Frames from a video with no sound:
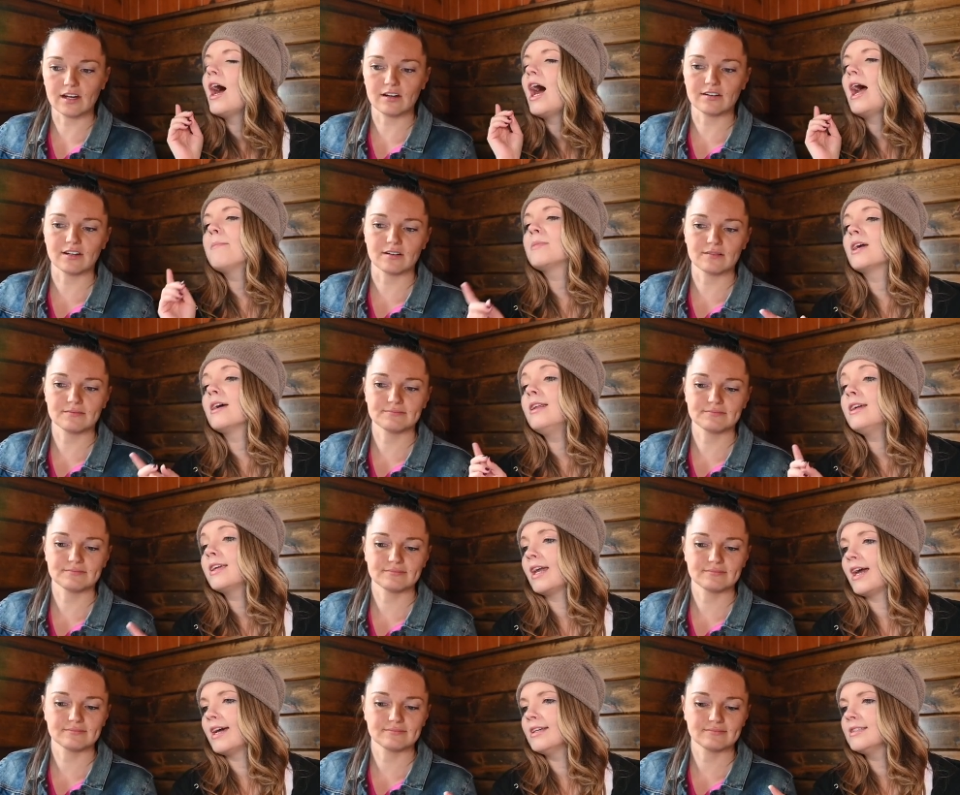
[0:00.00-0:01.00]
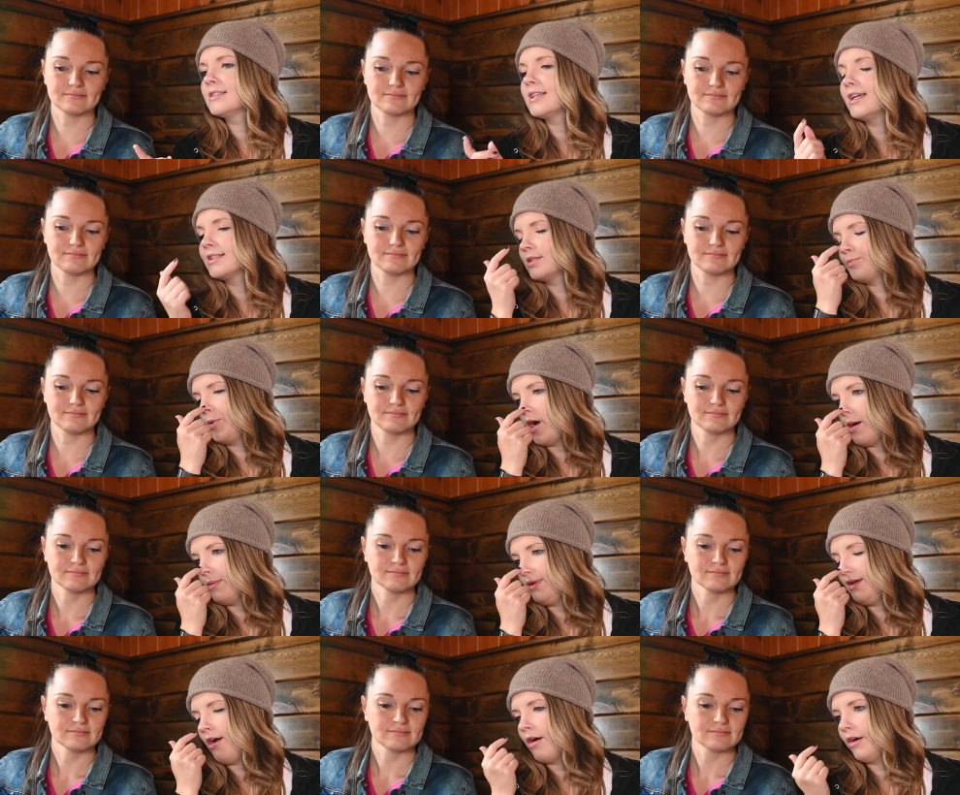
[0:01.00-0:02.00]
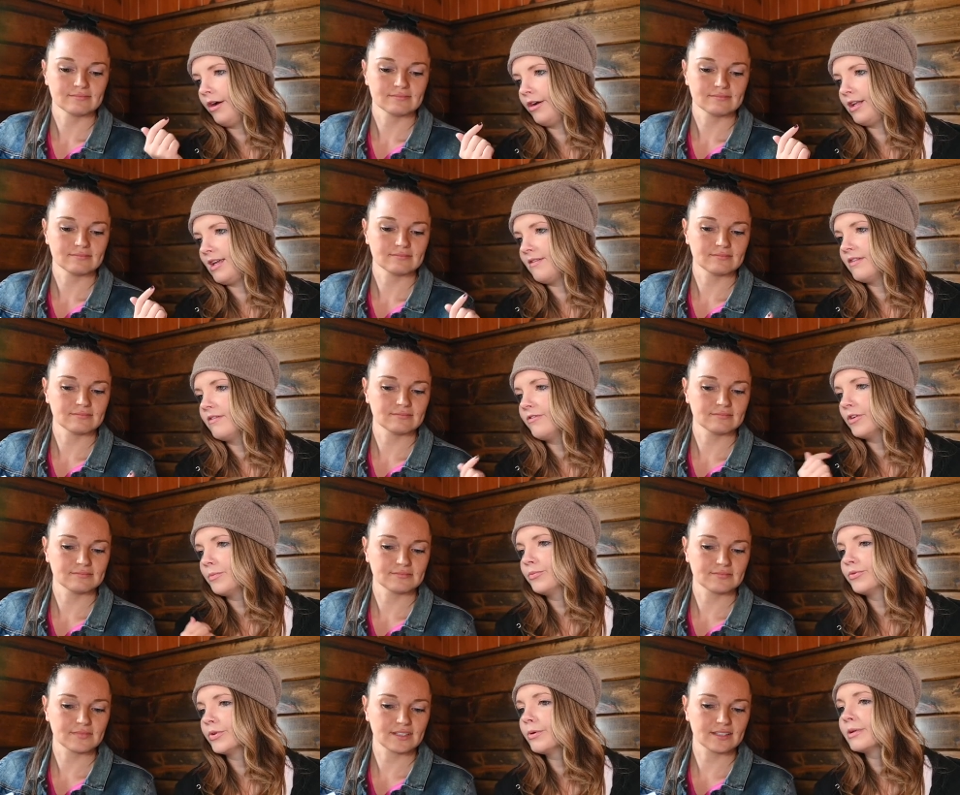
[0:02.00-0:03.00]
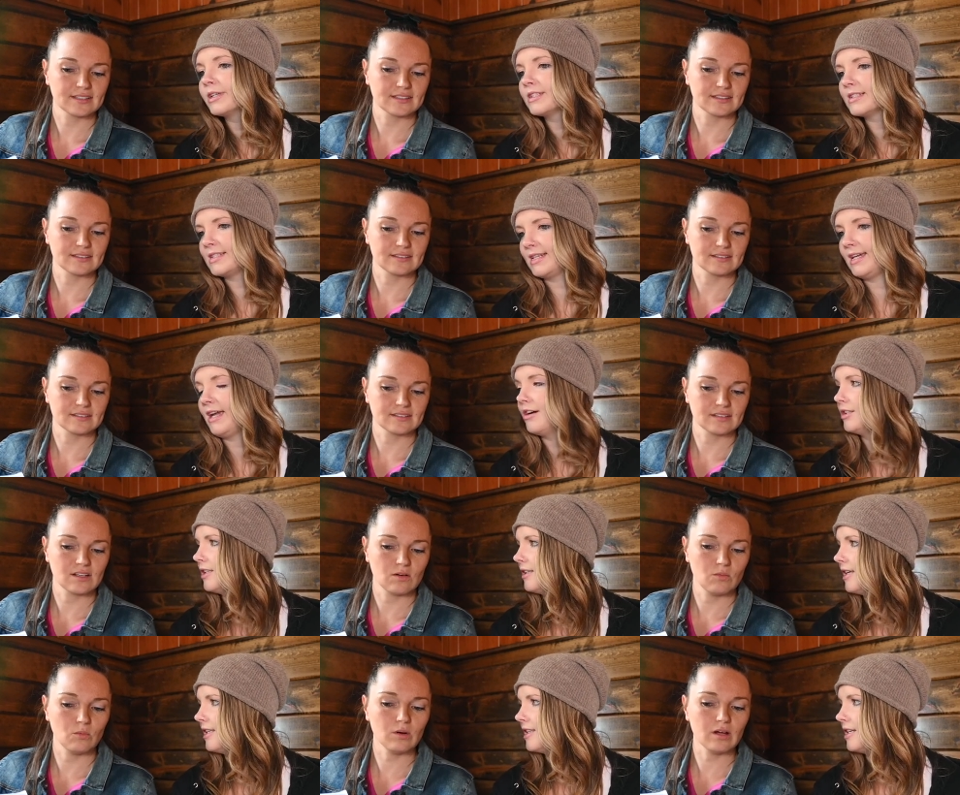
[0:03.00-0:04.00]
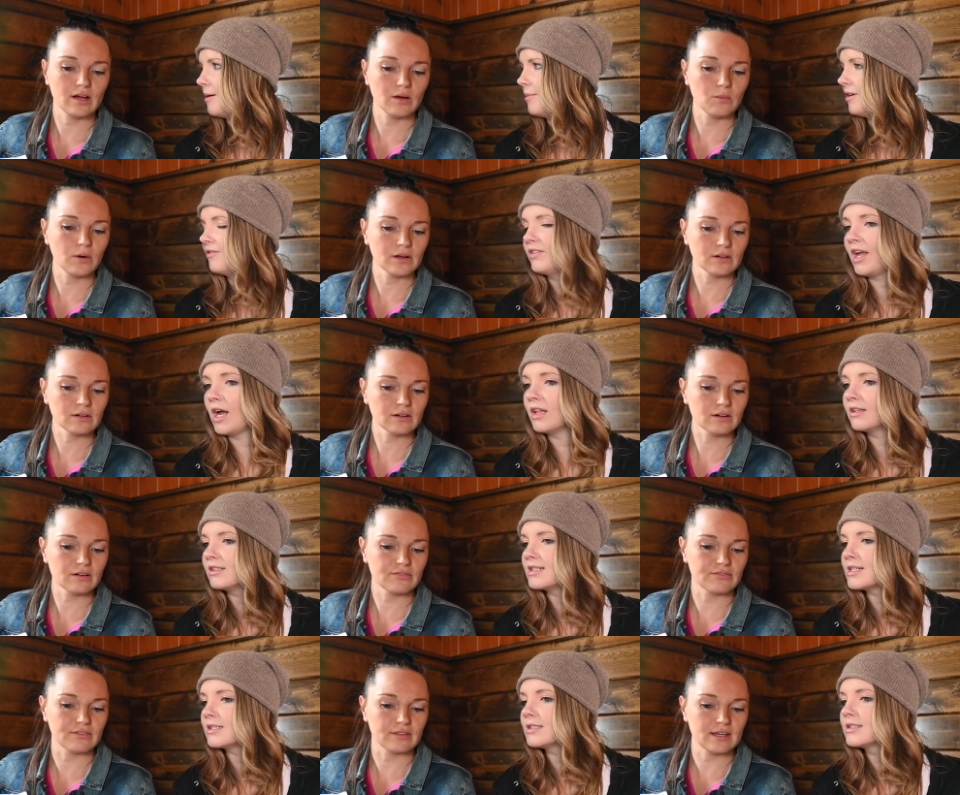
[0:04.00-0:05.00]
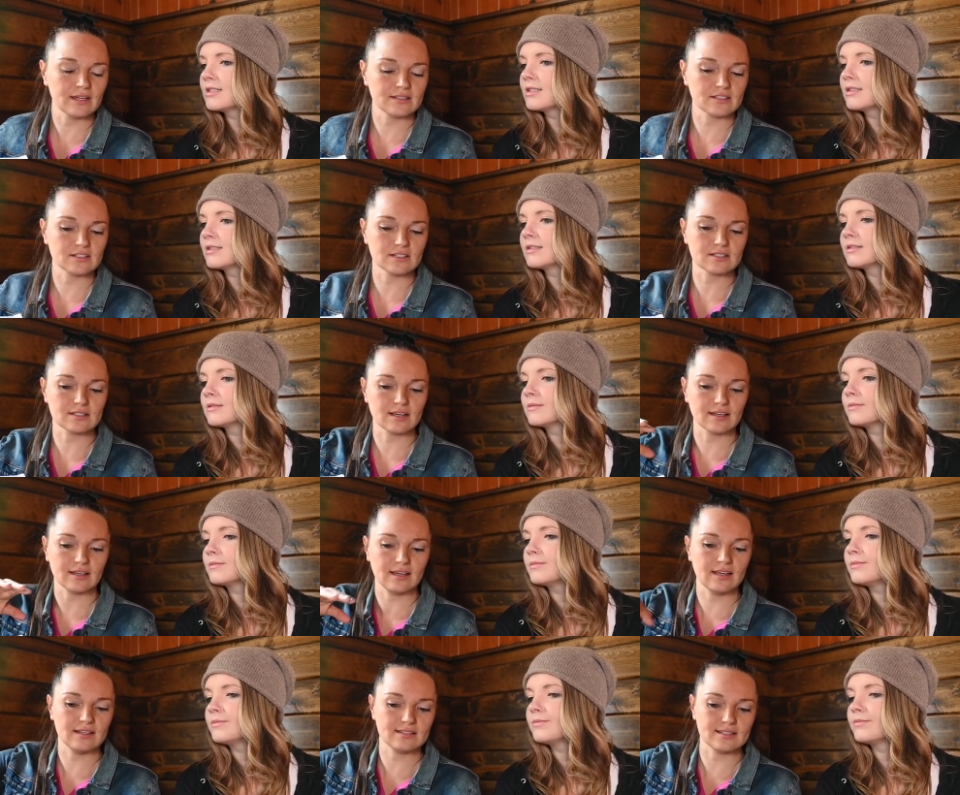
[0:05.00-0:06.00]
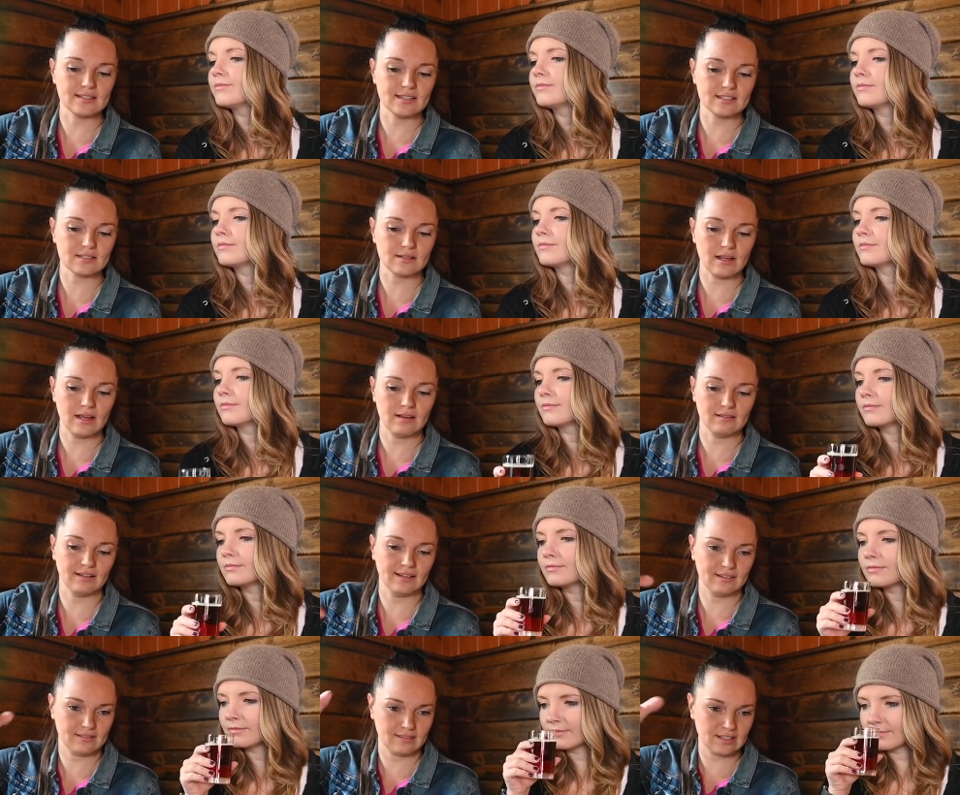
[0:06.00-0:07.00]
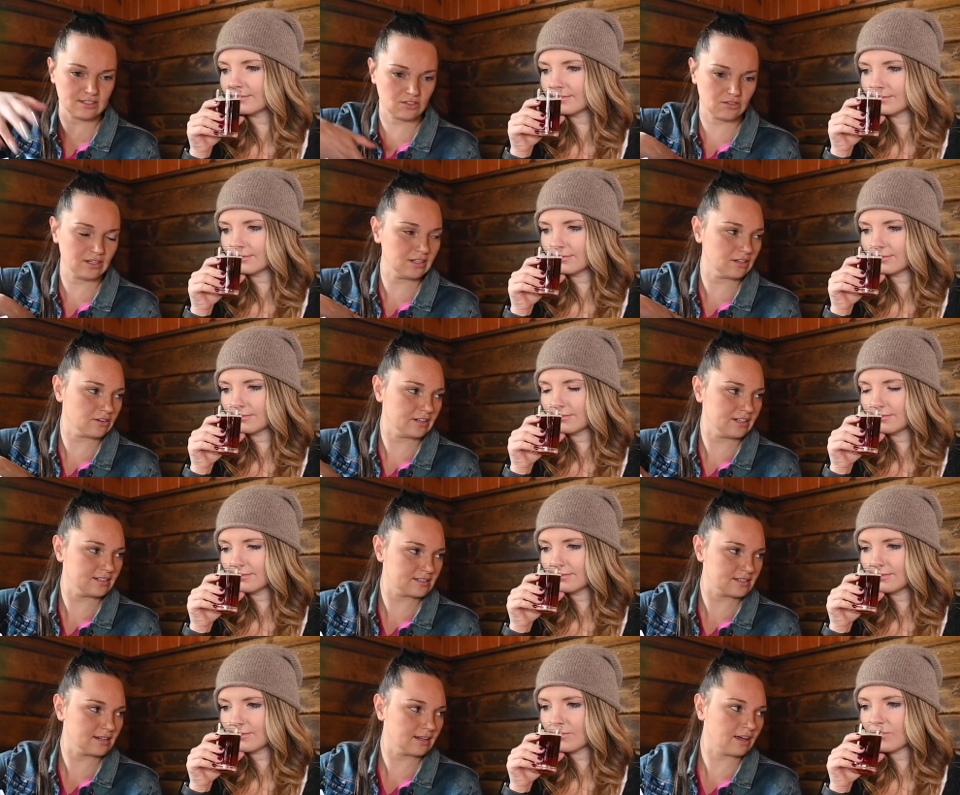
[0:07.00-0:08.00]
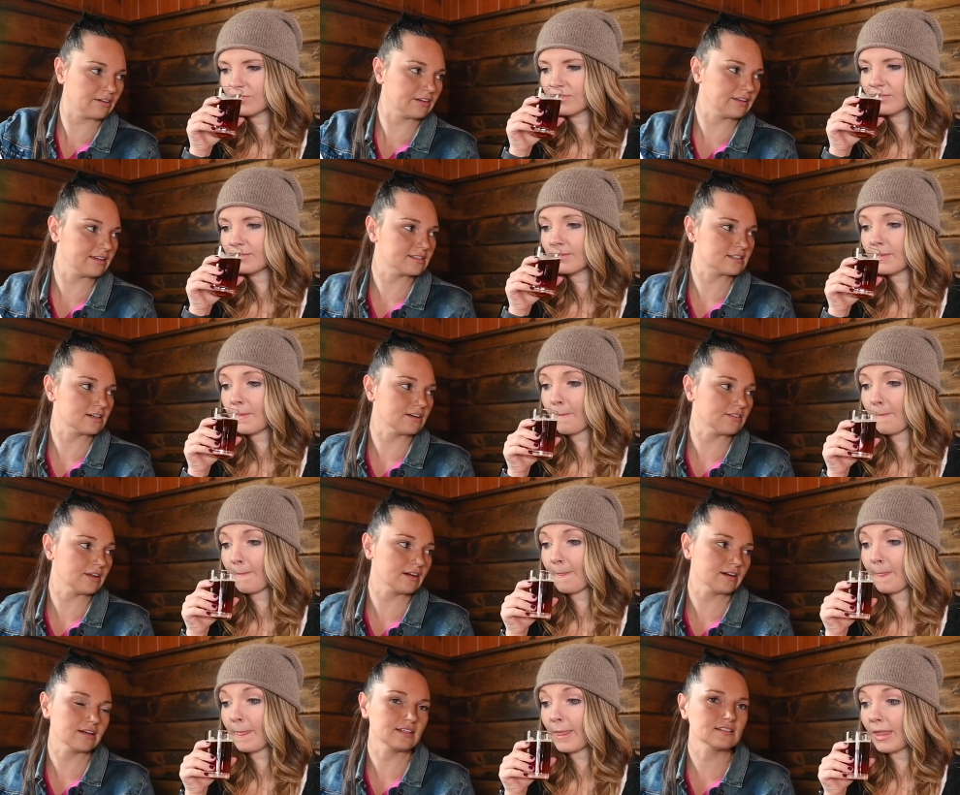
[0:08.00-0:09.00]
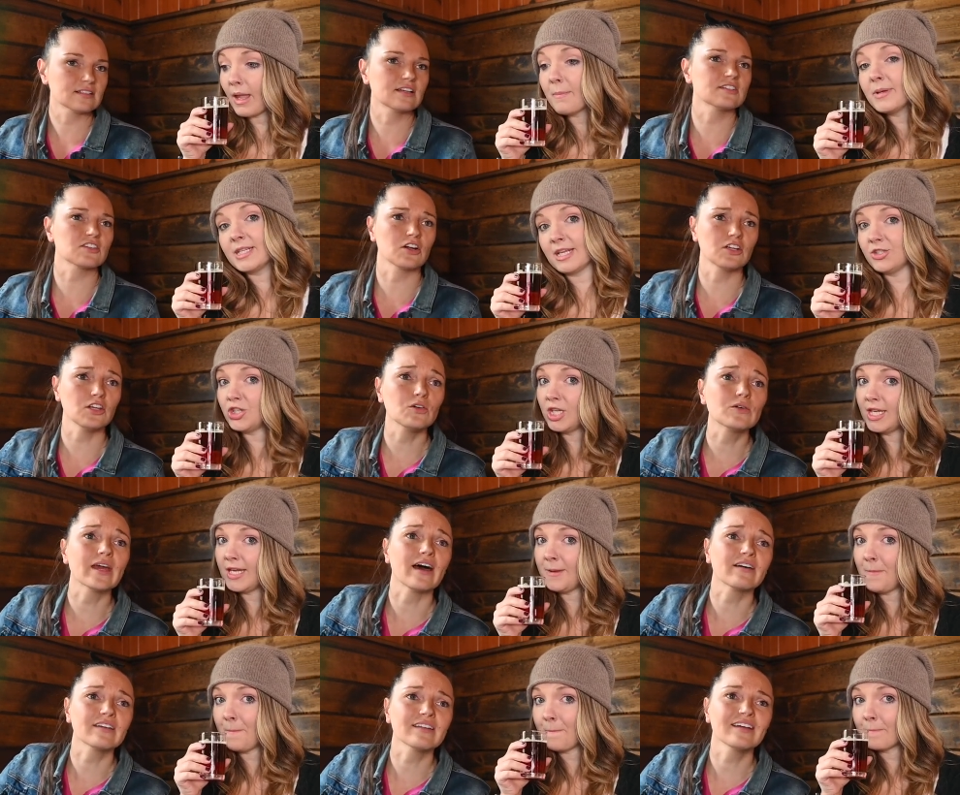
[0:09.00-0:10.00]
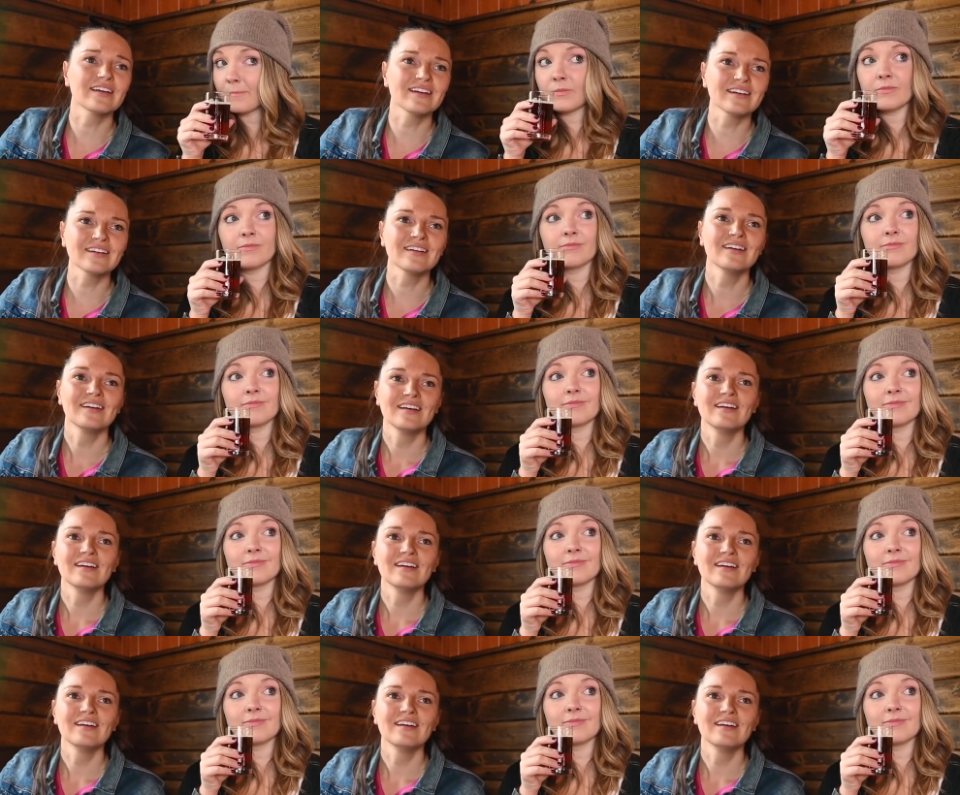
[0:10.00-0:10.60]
Speaker 1: that. on. I'm
Speaker 2: gonna guess it's probably hard even for brewers to calculate. Well, I wonder if
Speaker 1: it's just like it's this, it, like these are the ingredients, and it calculates it on their end. Because are you calculating?